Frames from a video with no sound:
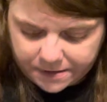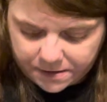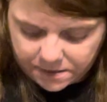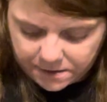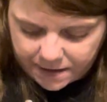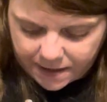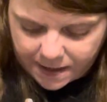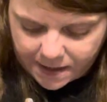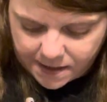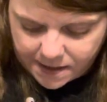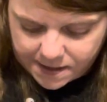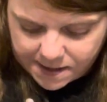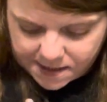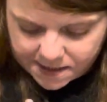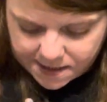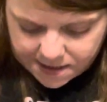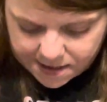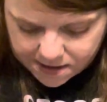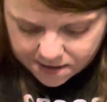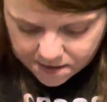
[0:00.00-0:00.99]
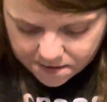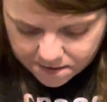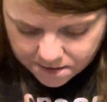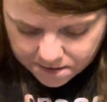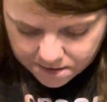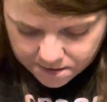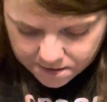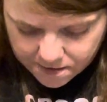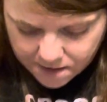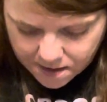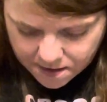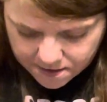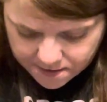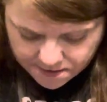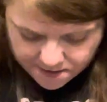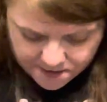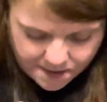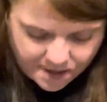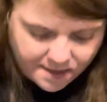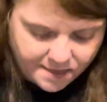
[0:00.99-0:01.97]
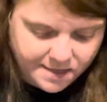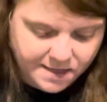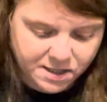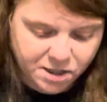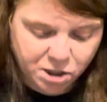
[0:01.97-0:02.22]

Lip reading: Okay, this is called The